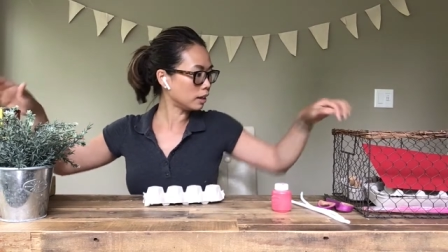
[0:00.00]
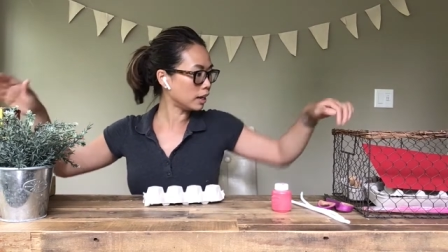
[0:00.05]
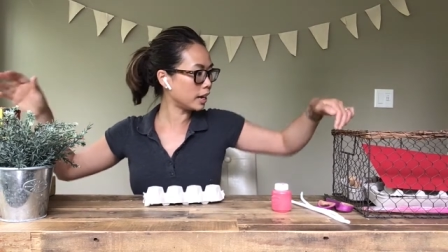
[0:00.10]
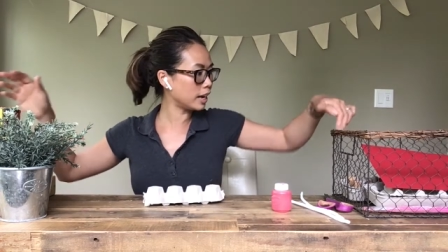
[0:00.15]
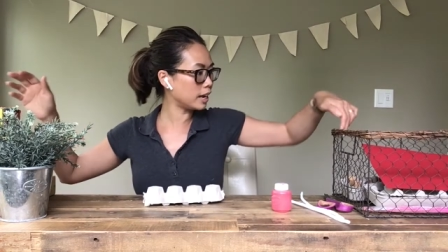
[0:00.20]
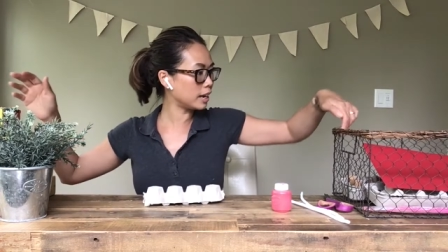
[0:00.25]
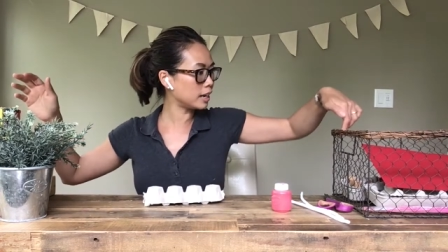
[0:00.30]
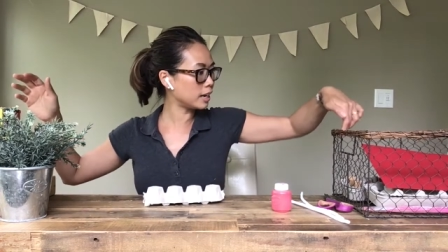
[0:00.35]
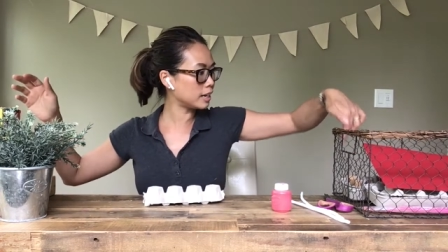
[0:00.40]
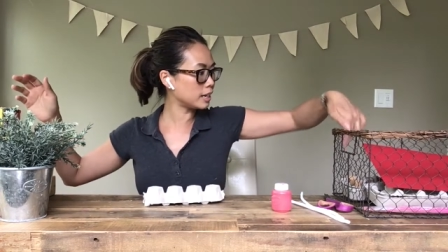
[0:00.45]

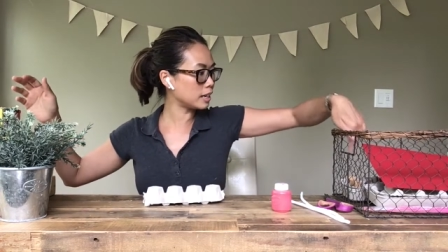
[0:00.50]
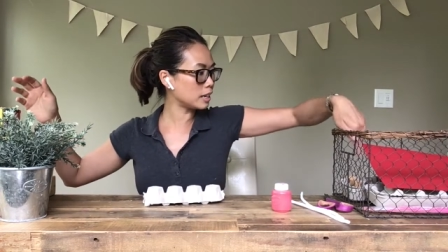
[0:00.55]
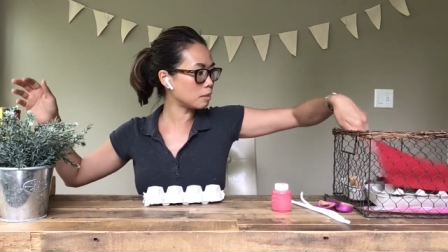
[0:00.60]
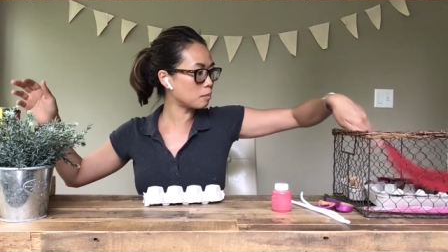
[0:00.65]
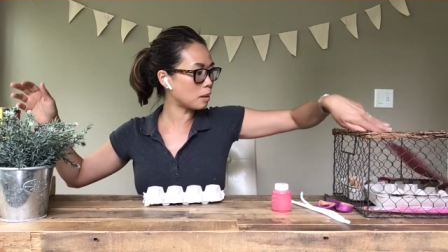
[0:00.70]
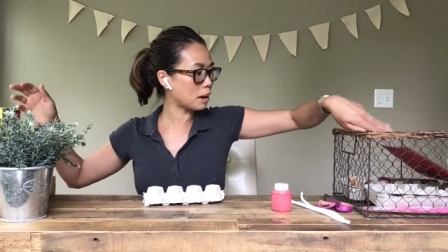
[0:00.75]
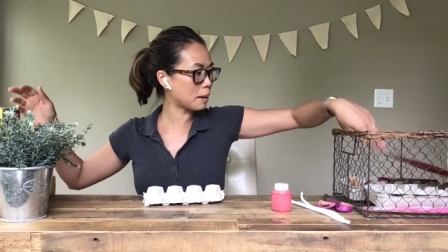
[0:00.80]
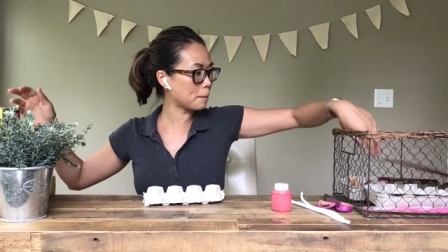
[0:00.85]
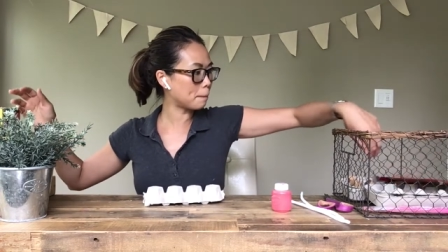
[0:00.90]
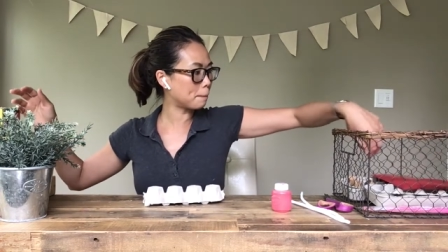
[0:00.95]
And I need
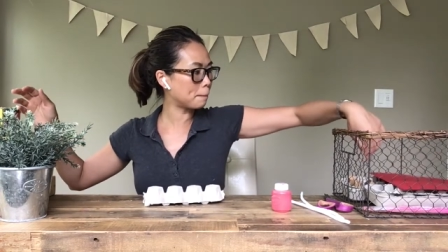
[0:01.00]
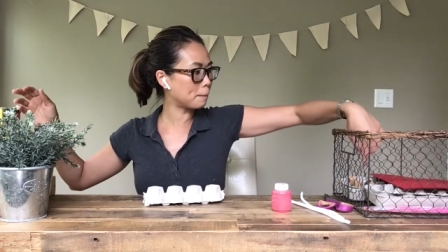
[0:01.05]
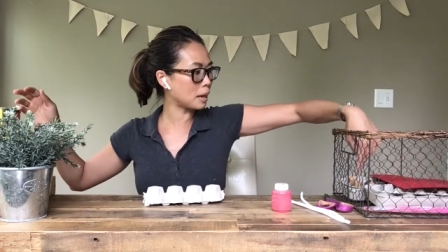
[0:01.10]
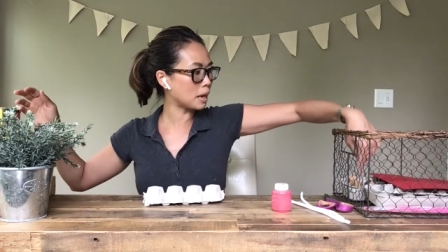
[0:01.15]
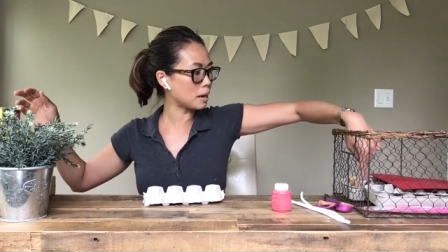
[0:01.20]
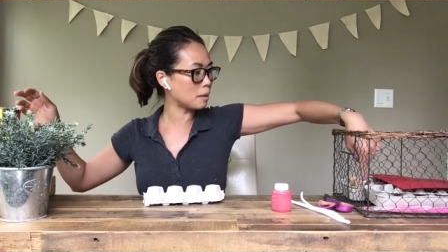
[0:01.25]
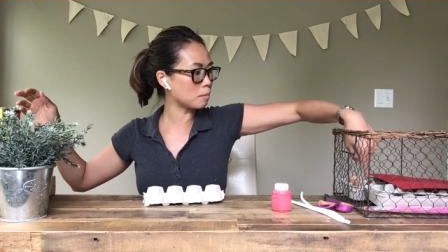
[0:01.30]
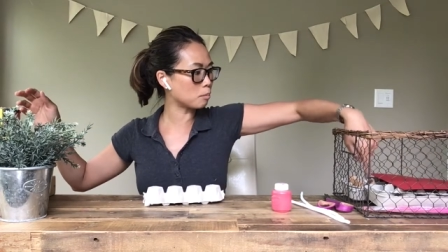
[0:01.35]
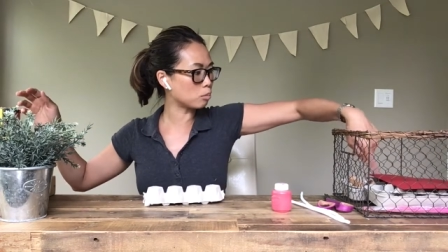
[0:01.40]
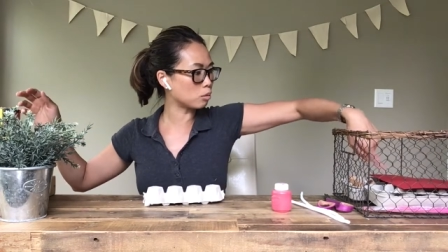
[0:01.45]
my
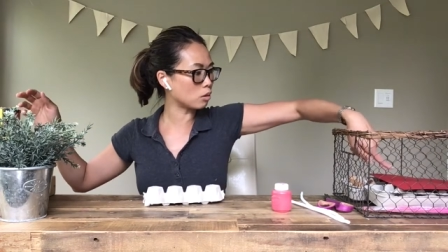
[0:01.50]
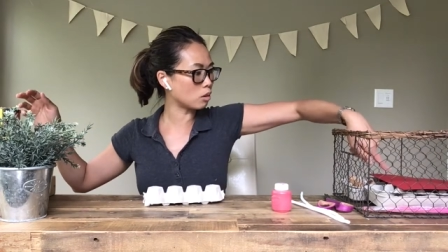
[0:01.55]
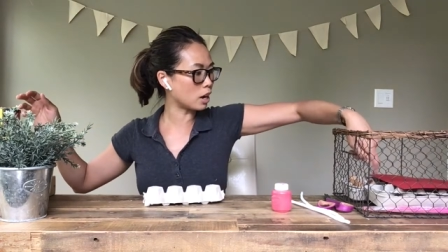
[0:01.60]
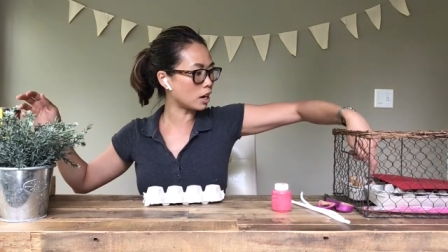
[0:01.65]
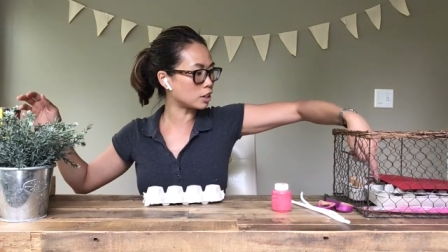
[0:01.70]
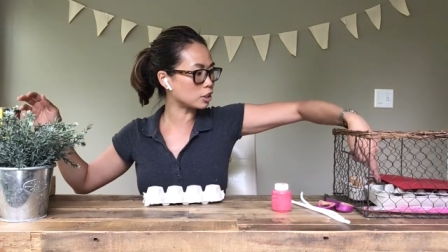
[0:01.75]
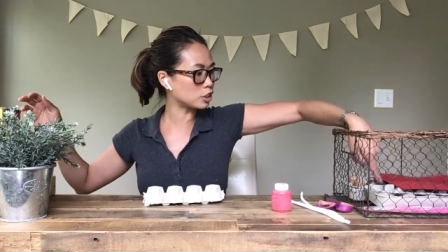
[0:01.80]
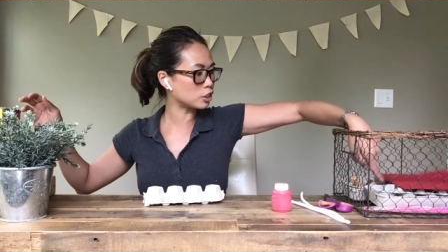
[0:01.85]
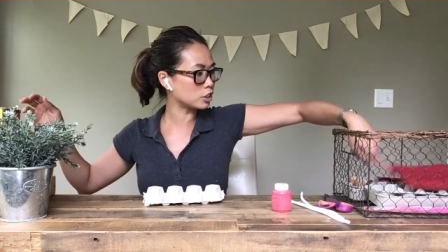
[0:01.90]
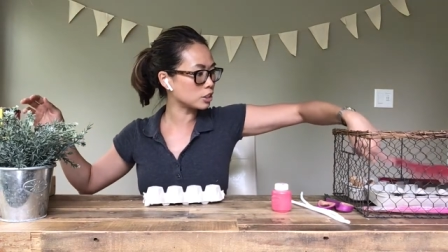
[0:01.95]

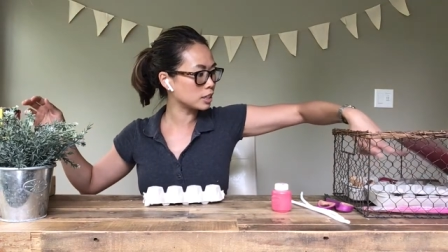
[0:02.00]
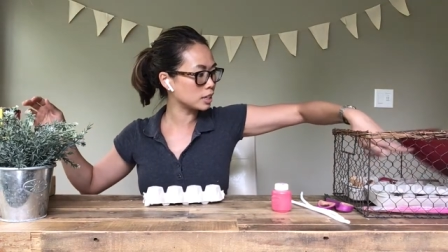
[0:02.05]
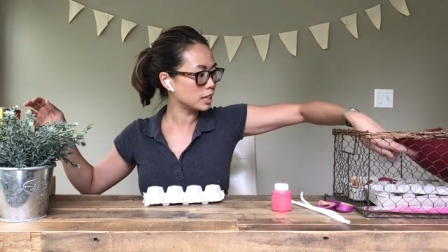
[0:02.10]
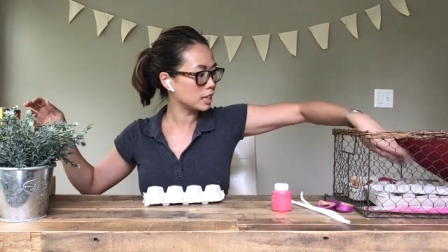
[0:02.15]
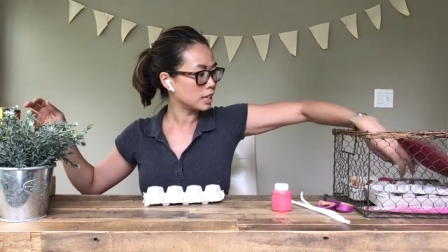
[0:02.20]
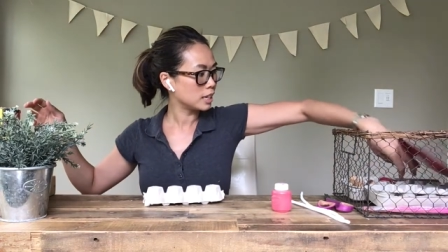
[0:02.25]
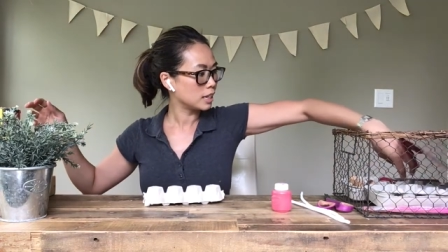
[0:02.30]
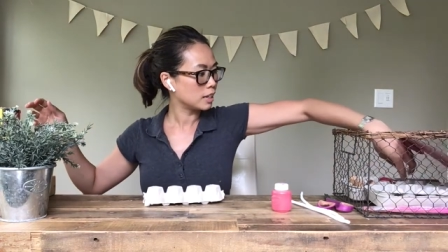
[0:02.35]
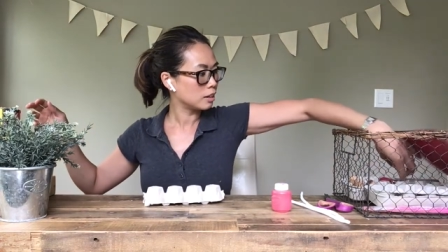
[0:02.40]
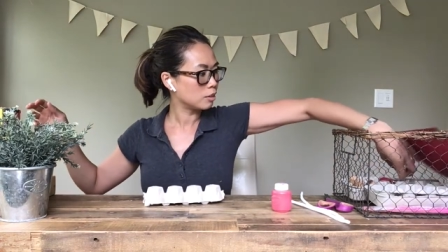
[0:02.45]
paintbrush,
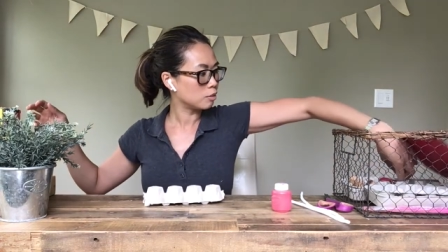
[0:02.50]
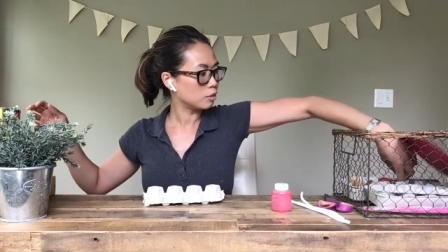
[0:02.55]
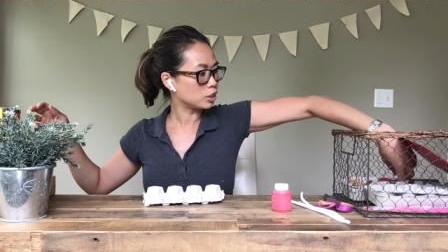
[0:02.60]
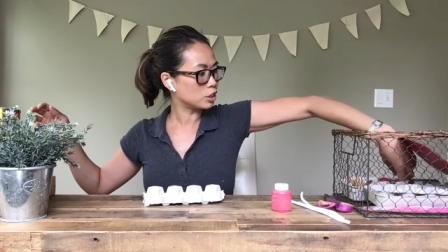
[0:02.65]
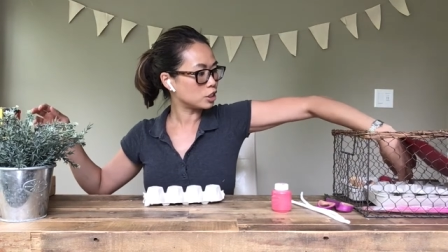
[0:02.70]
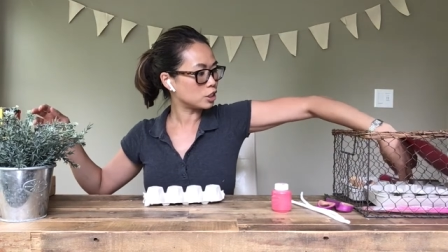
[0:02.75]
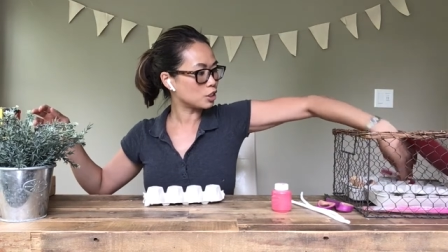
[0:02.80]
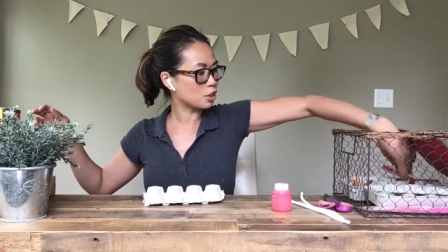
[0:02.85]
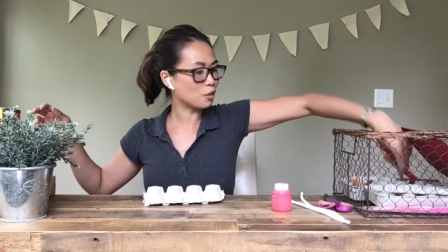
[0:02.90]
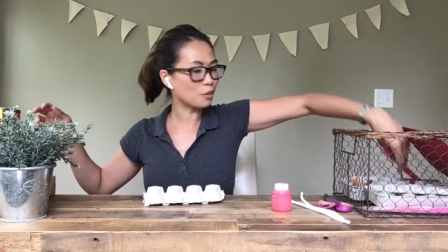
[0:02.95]
which
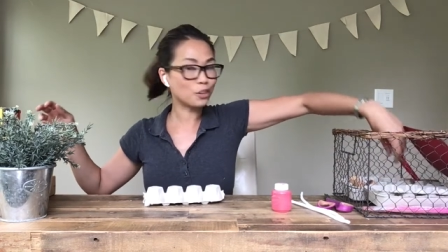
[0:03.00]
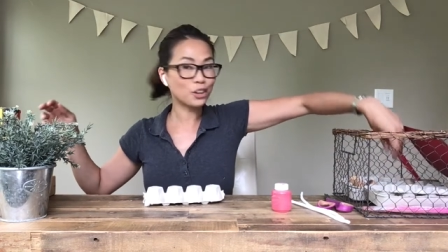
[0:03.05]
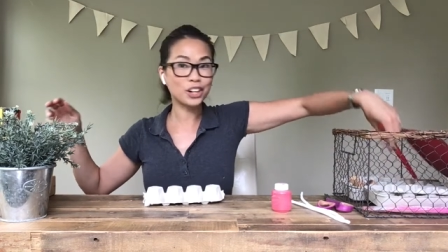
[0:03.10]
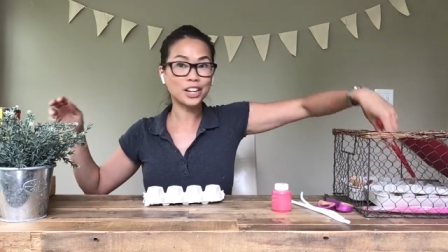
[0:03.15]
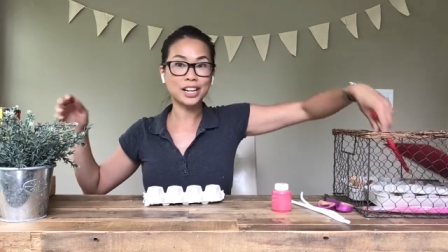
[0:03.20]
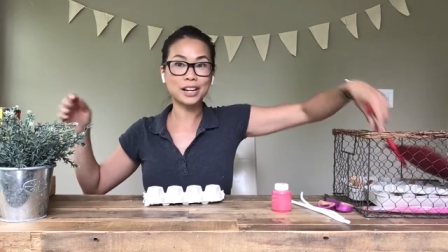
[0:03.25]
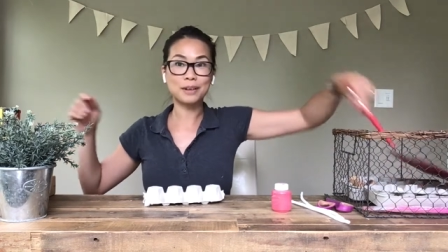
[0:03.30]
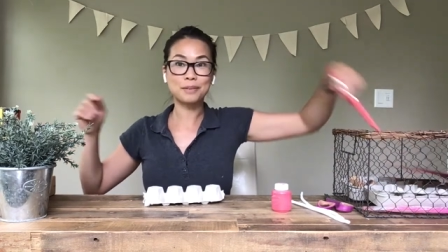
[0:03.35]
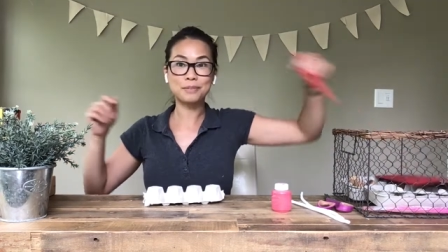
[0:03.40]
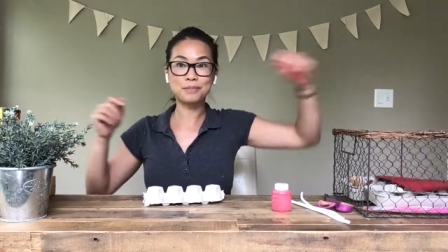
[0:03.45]
is over here.